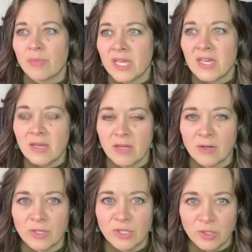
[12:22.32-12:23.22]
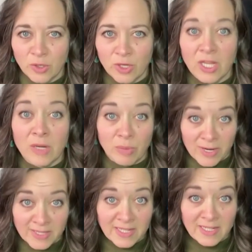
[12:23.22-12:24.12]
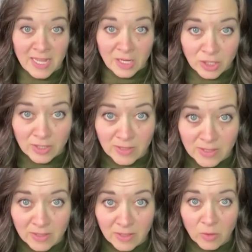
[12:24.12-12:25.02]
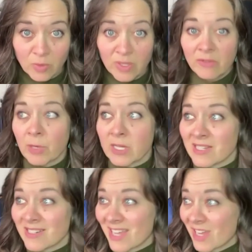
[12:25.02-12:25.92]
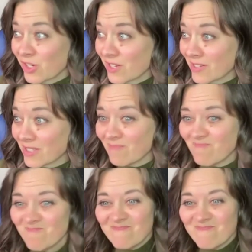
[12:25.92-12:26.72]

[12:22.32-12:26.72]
being understood in presentations, you give presentations,